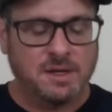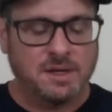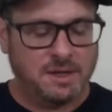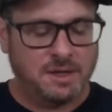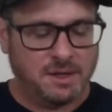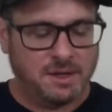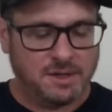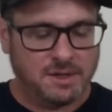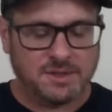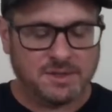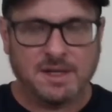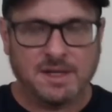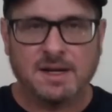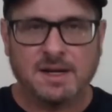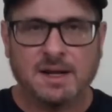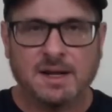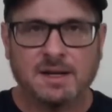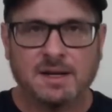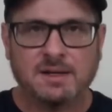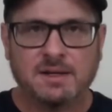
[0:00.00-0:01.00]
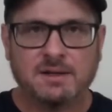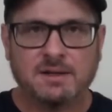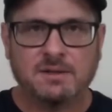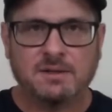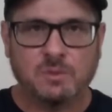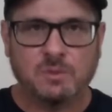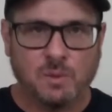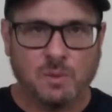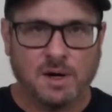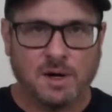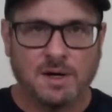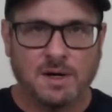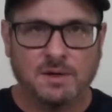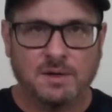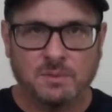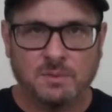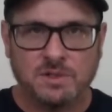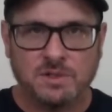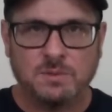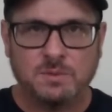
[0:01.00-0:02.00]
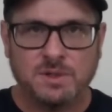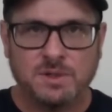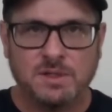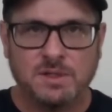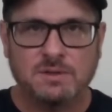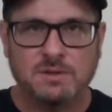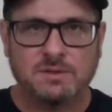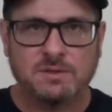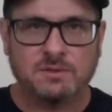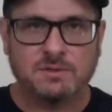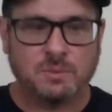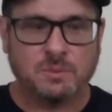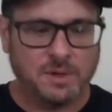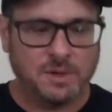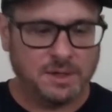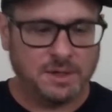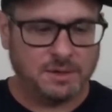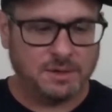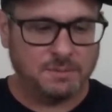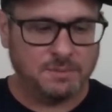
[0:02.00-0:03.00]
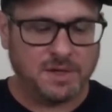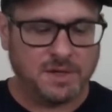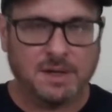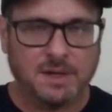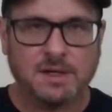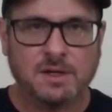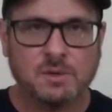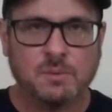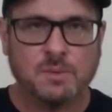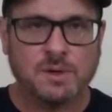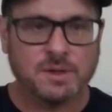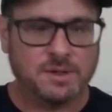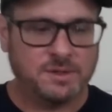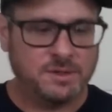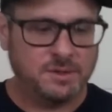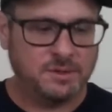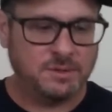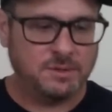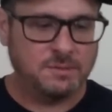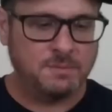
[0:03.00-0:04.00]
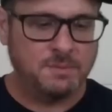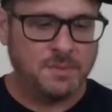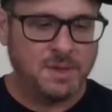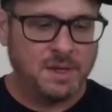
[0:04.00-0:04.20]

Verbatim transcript: Uh, I uh, also had like a, a WADA, which we use as well. I like a WADA too,